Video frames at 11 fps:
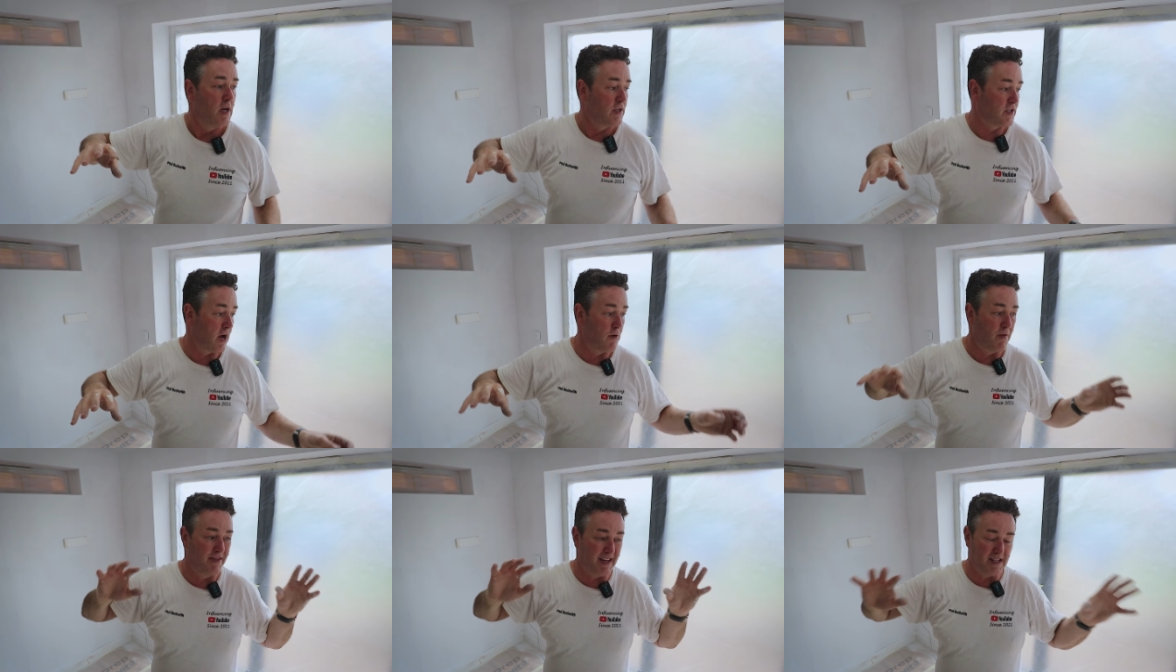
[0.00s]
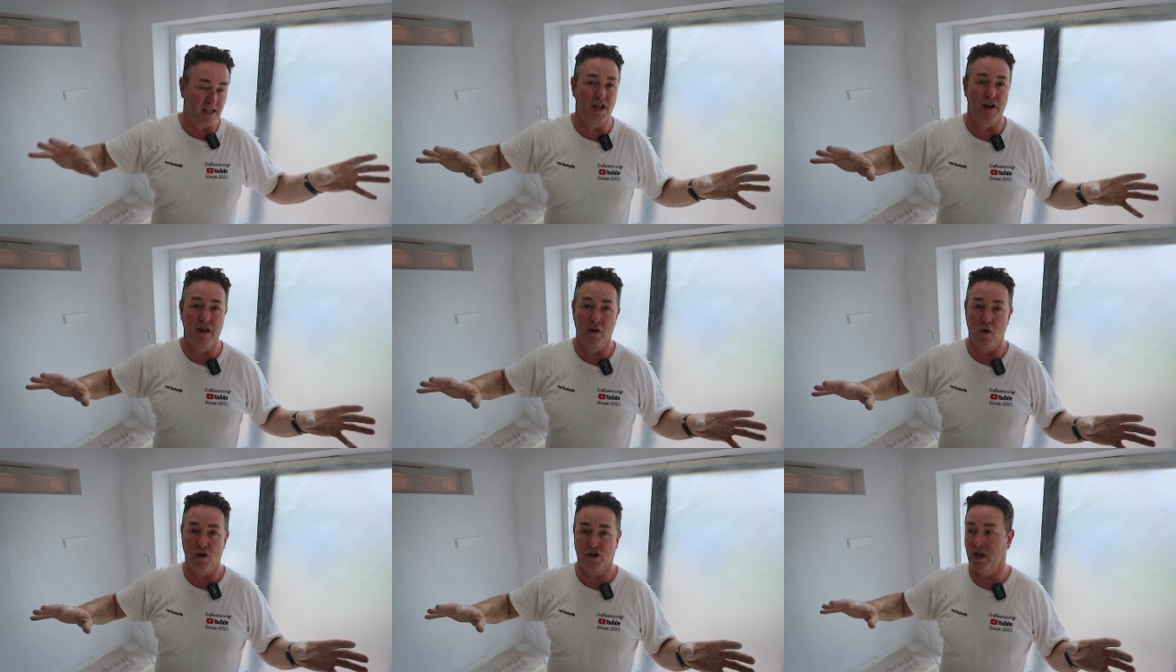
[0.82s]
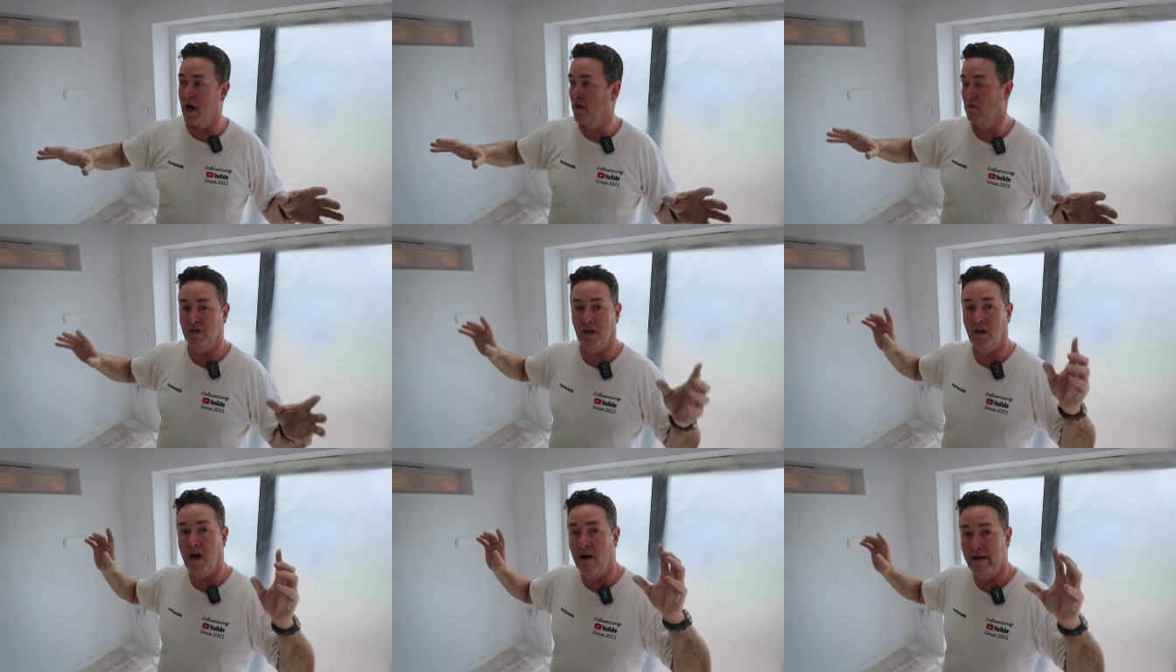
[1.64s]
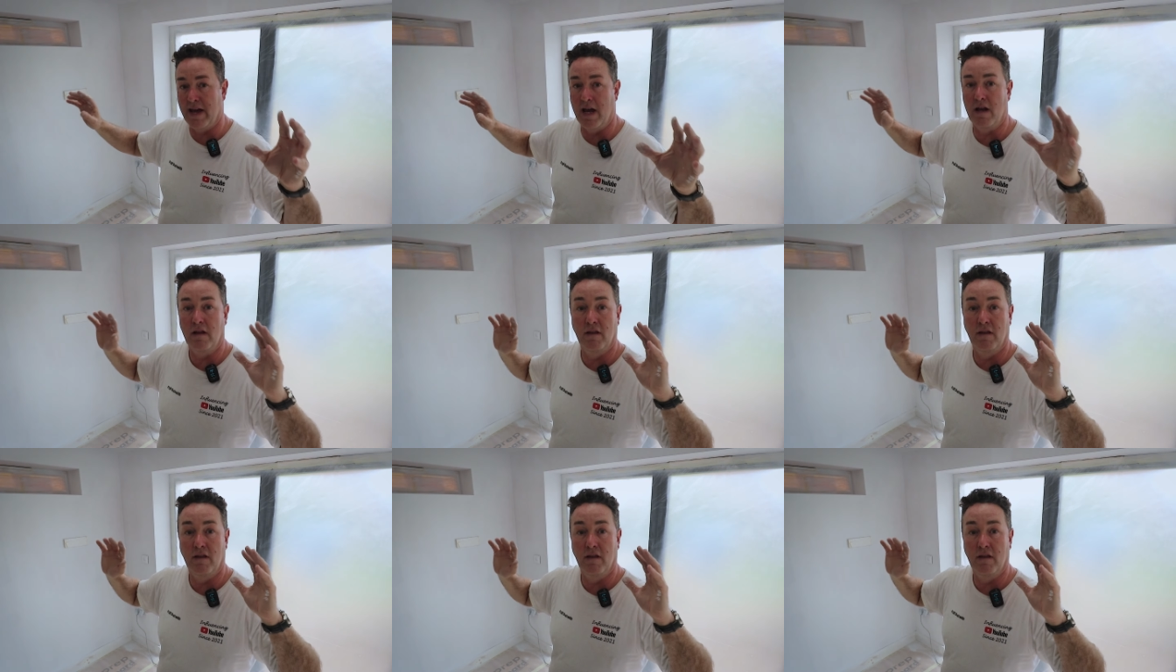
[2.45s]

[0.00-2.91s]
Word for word: So this is only the wash coat, i.e.